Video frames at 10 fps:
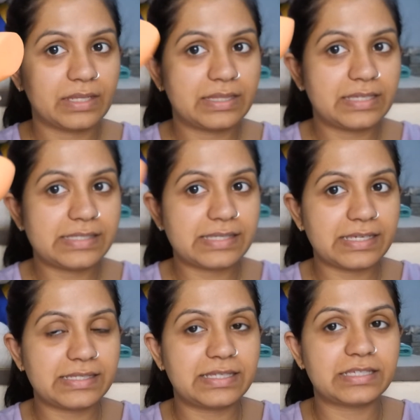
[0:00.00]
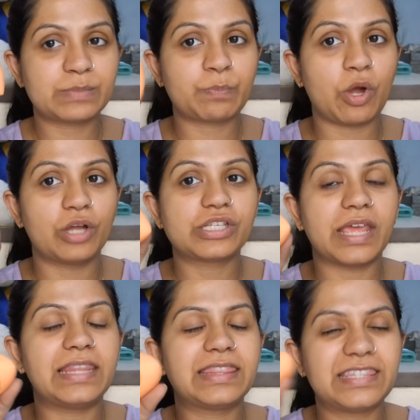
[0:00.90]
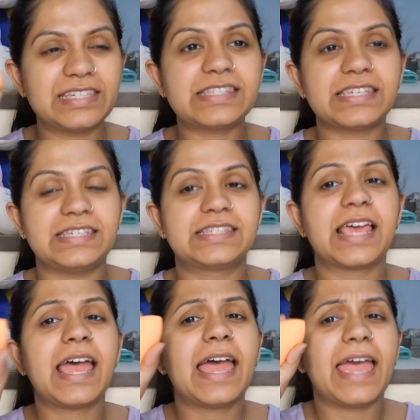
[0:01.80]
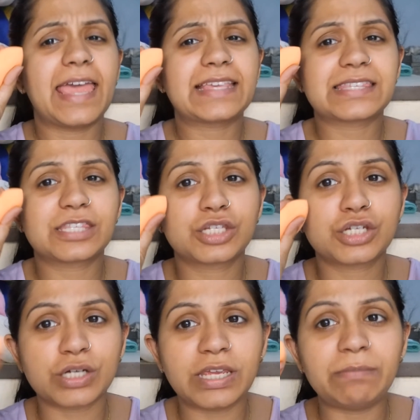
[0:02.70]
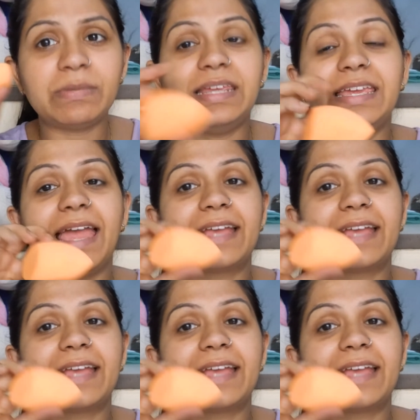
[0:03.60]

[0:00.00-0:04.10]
this is the sponge and this is extremely